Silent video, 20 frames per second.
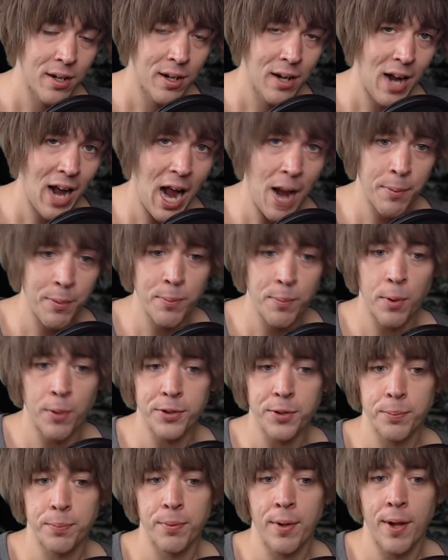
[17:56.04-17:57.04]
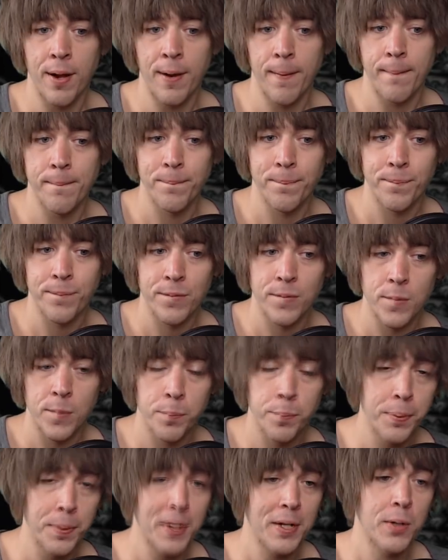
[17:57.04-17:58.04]
hybrid multiplier.
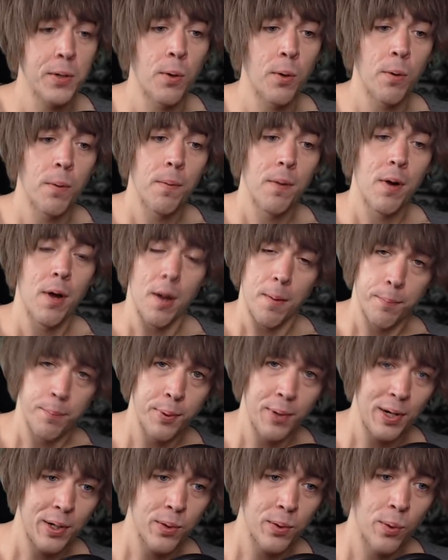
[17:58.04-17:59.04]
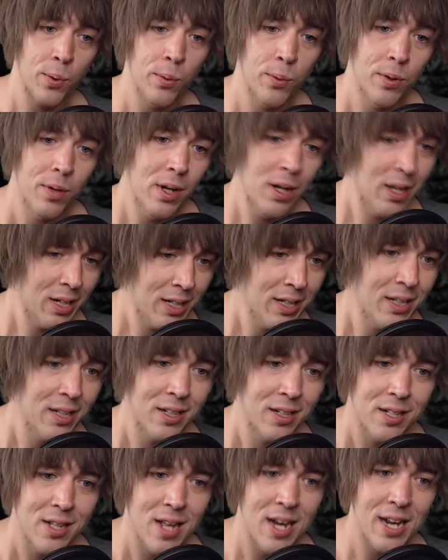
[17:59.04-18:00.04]
Pretty cool. Pretty cool.
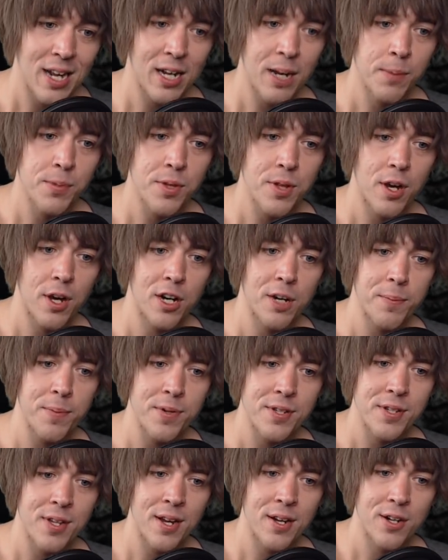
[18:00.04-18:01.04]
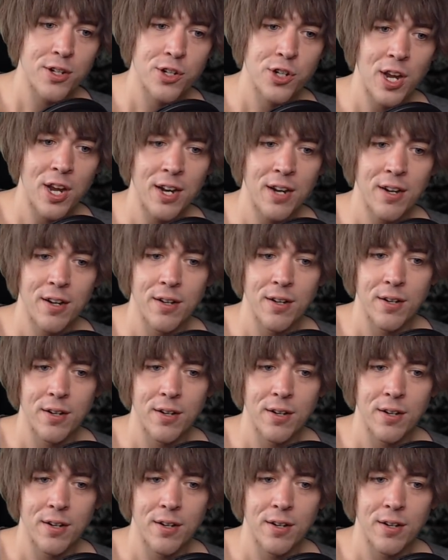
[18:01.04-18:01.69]
And it comes with 100% chain